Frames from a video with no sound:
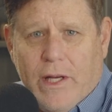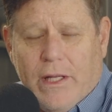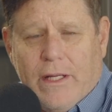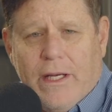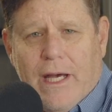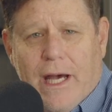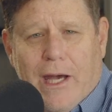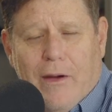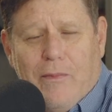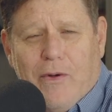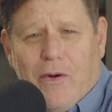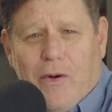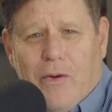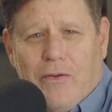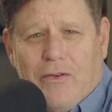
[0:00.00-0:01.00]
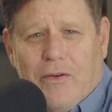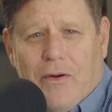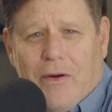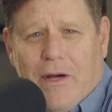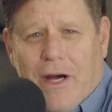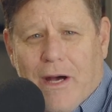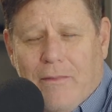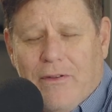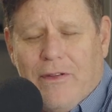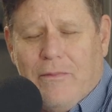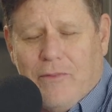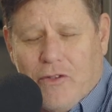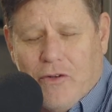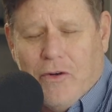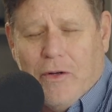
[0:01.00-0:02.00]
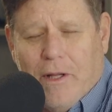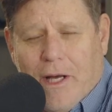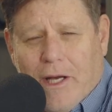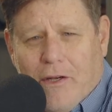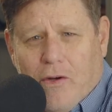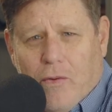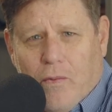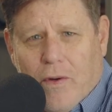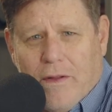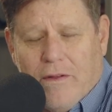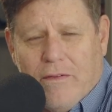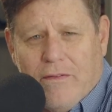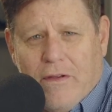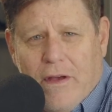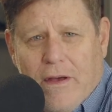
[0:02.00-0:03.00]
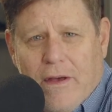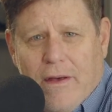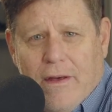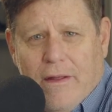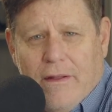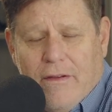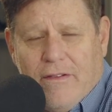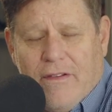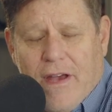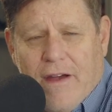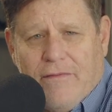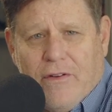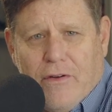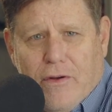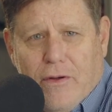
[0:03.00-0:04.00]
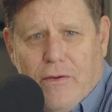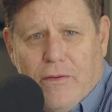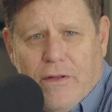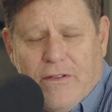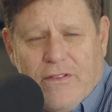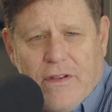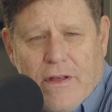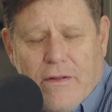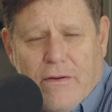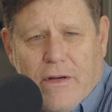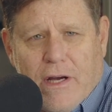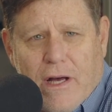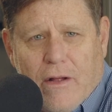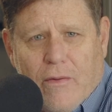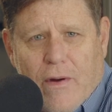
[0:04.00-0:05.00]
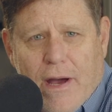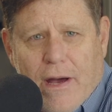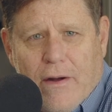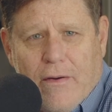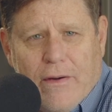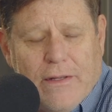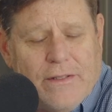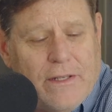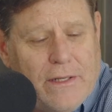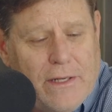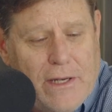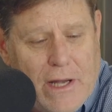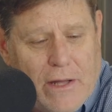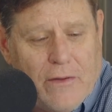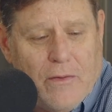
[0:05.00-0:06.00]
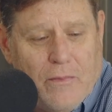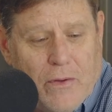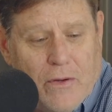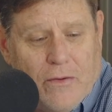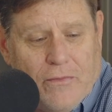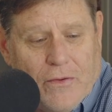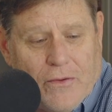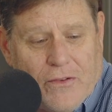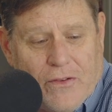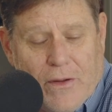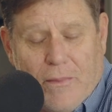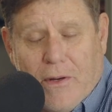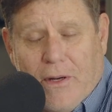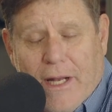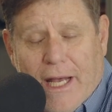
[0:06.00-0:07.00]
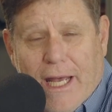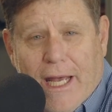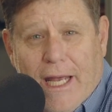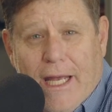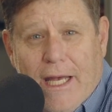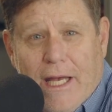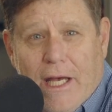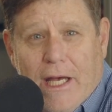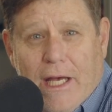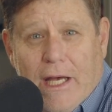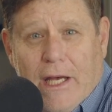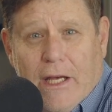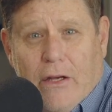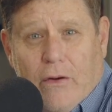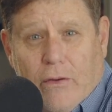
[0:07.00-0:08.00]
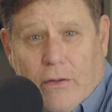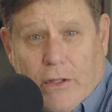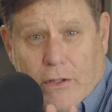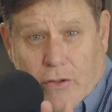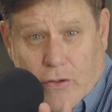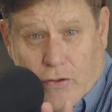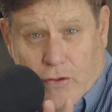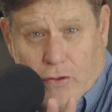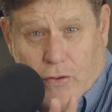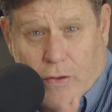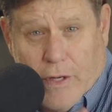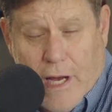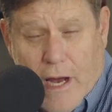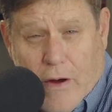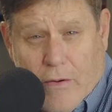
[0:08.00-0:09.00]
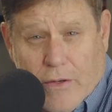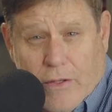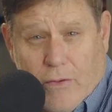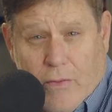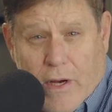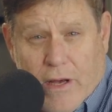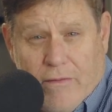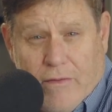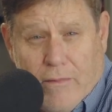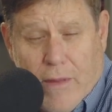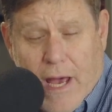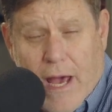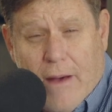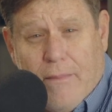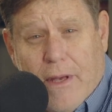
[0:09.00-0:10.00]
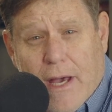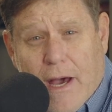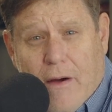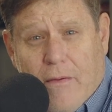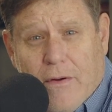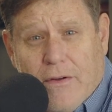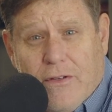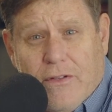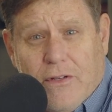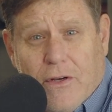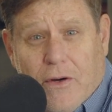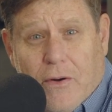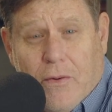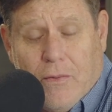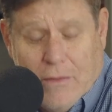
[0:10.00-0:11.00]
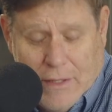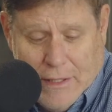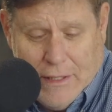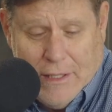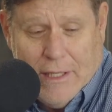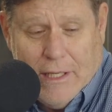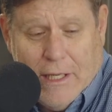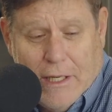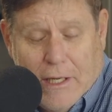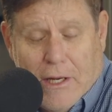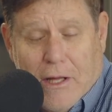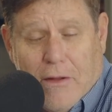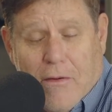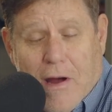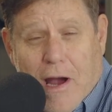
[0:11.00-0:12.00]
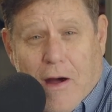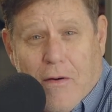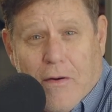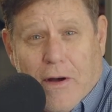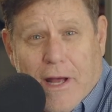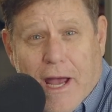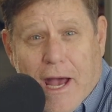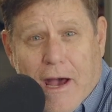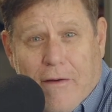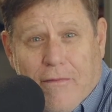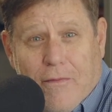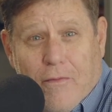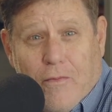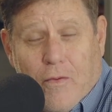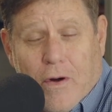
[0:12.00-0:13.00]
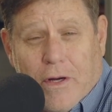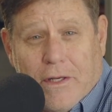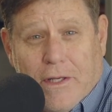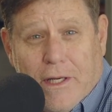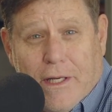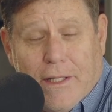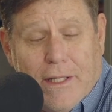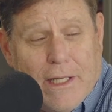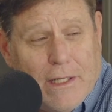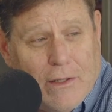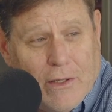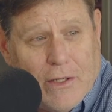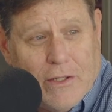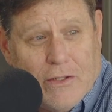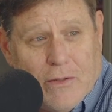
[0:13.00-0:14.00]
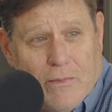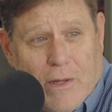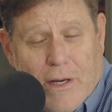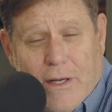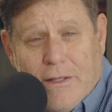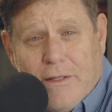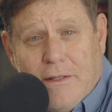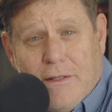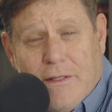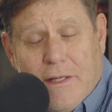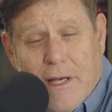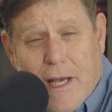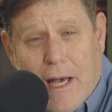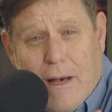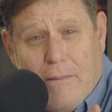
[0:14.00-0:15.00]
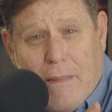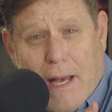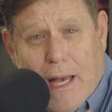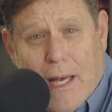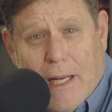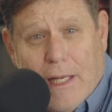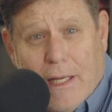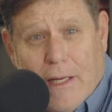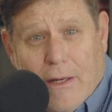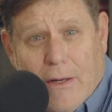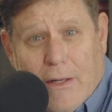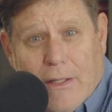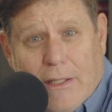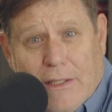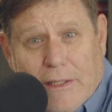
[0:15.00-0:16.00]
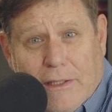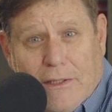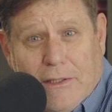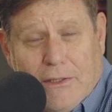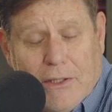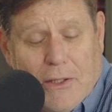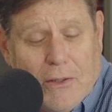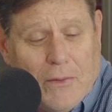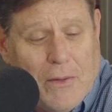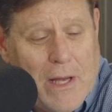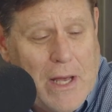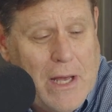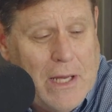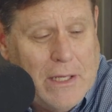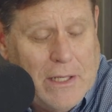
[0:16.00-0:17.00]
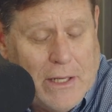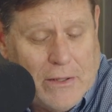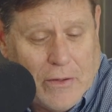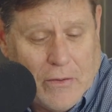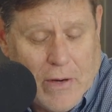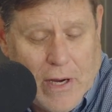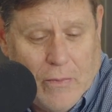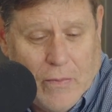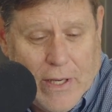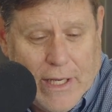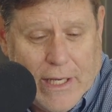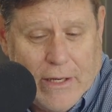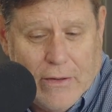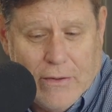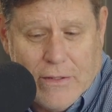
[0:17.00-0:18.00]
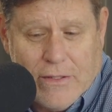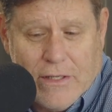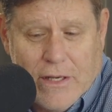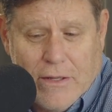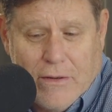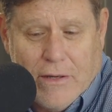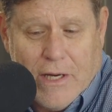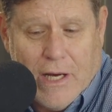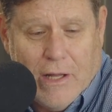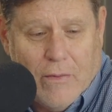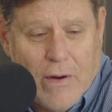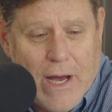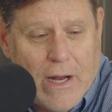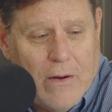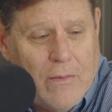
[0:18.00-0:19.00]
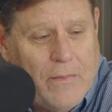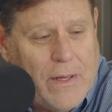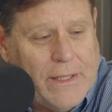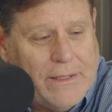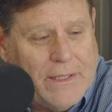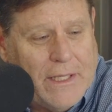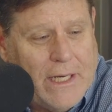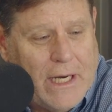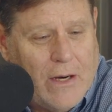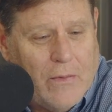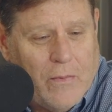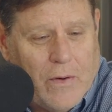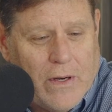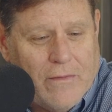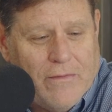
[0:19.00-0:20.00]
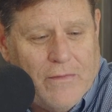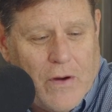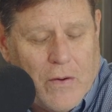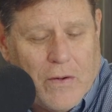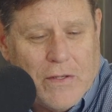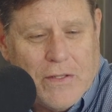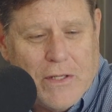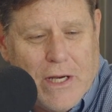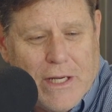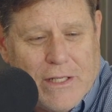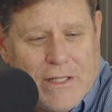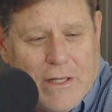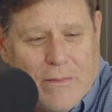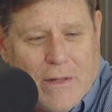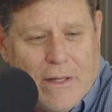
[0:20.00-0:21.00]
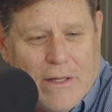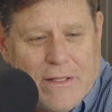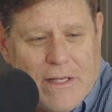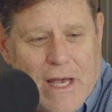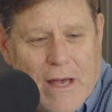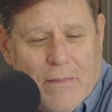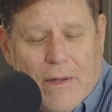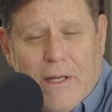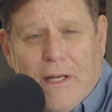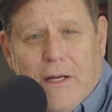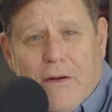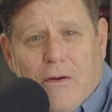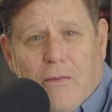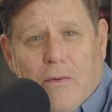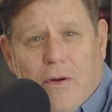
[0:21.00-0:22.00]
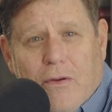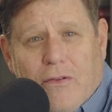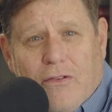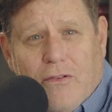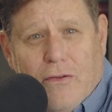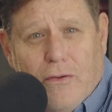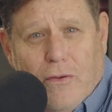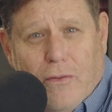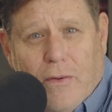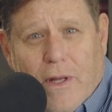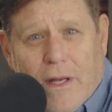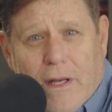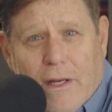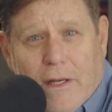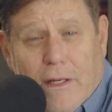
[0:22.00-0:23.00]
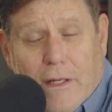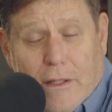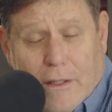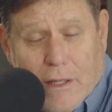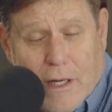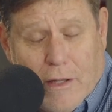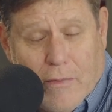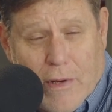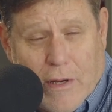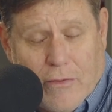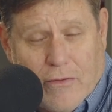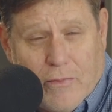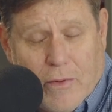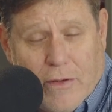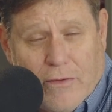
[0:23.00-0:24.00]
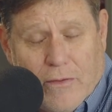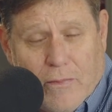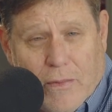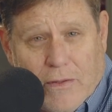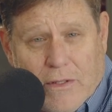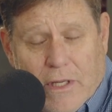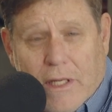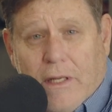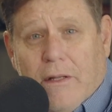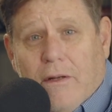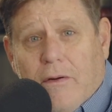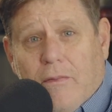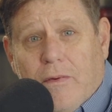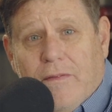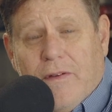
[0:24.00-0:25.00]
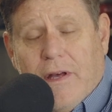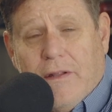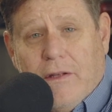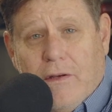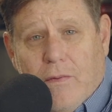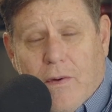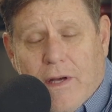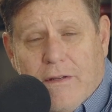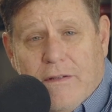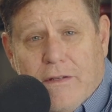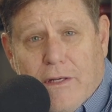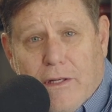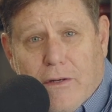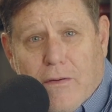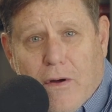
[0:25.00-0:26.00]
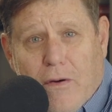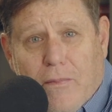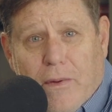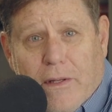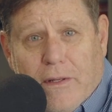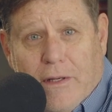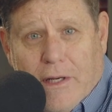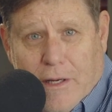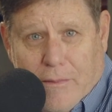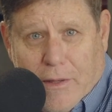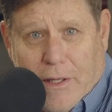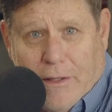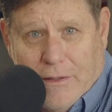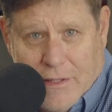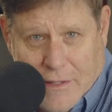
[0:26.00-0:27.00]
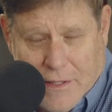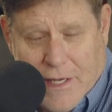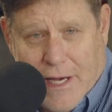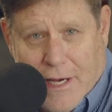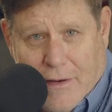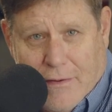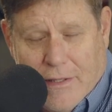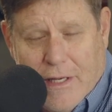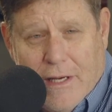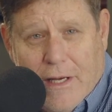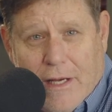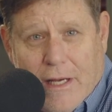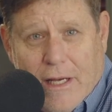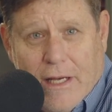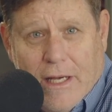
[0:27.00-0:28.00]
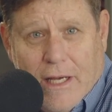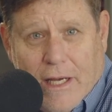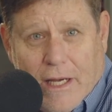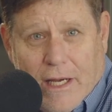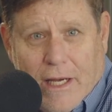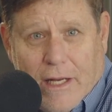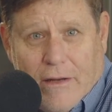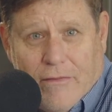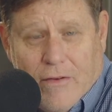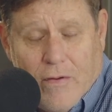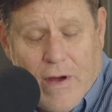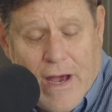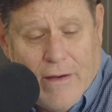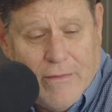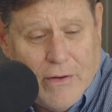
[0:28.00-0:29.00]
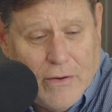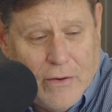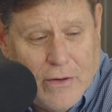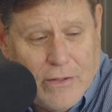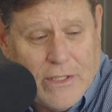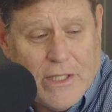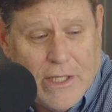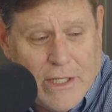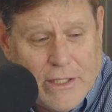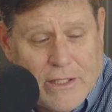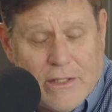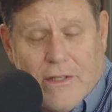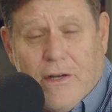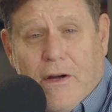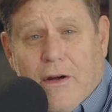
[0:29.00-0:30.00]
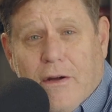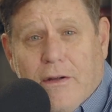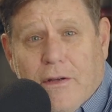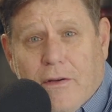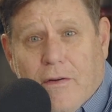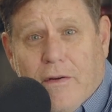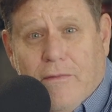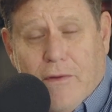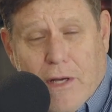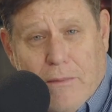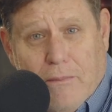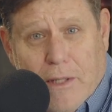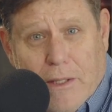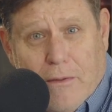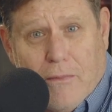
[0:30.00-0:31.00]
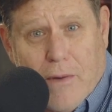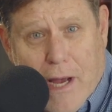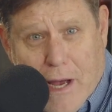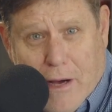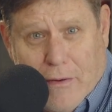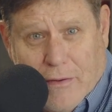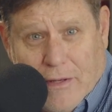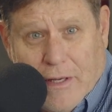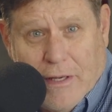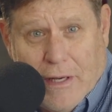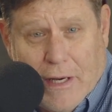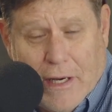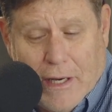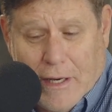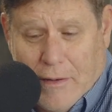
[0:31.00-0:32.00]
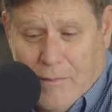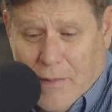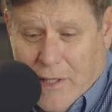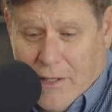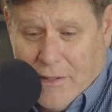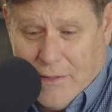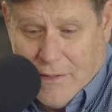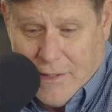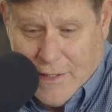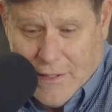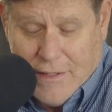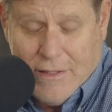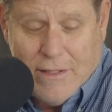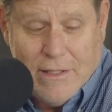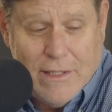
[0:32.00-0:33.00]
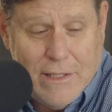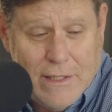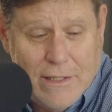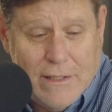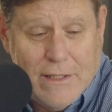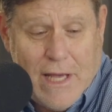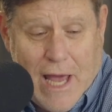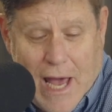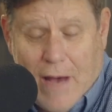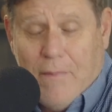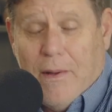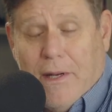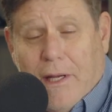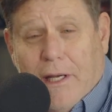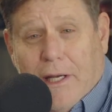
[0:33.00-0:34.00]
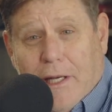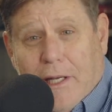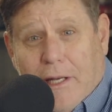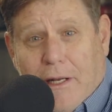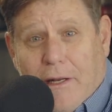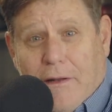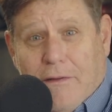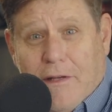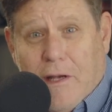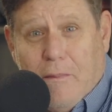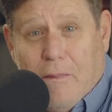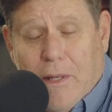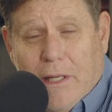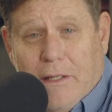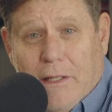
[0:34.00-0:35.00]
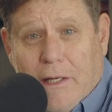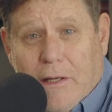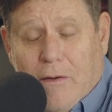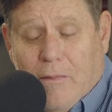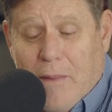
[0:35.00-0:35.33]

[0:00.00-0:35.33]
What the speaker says: Weekly. I am your host, Dirk Hobbs. I'm sure glad you're with us this afternoon in Southern Colorado. It's another beautiful summer day. You're only 2 short hours away from happy hour, so get another hour and a half of work done, then look at your boss and say, I'm out of here. So another great week here in Southern Colorado, but I want to focus on something that's happening here real soon in Colorado Springs. In particular, we've got the U.S. Senior Open coming to town. And if you haven't heard, chances are you have not been around because this is happening, and it is a big deal.